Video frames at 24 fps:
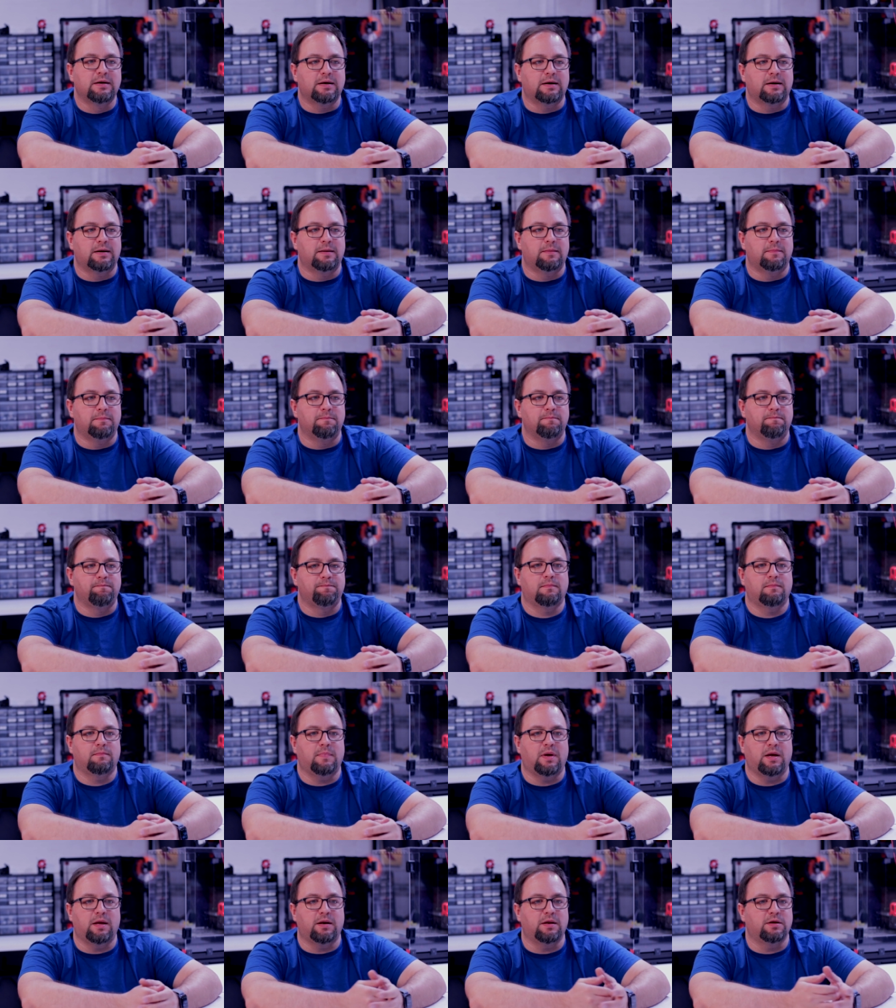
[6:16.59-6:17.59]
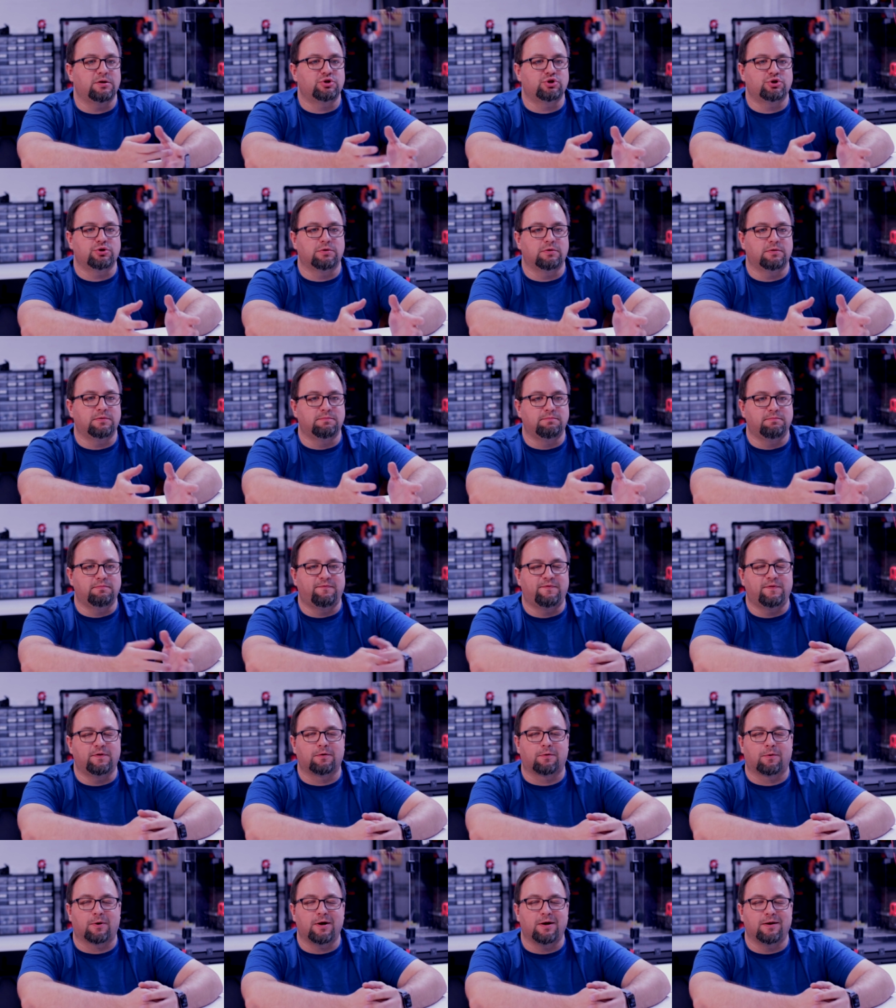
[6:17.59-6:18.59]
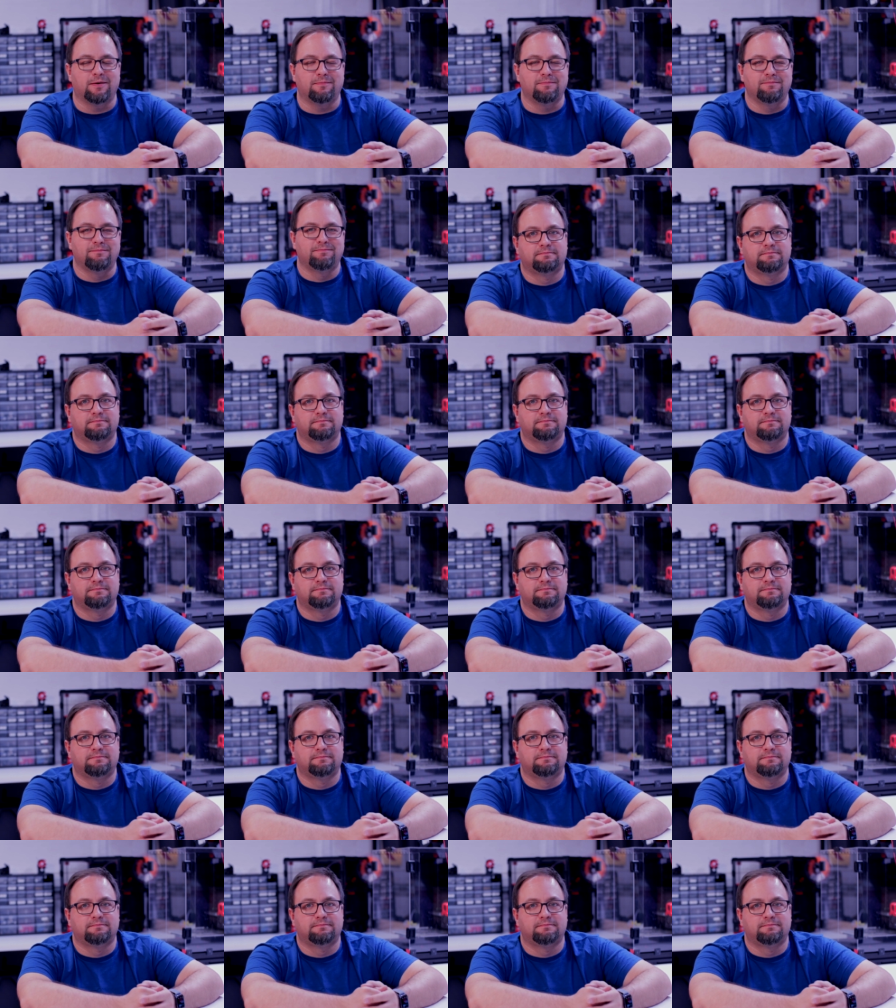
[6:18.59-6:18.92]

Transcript: Um, and it should feel great.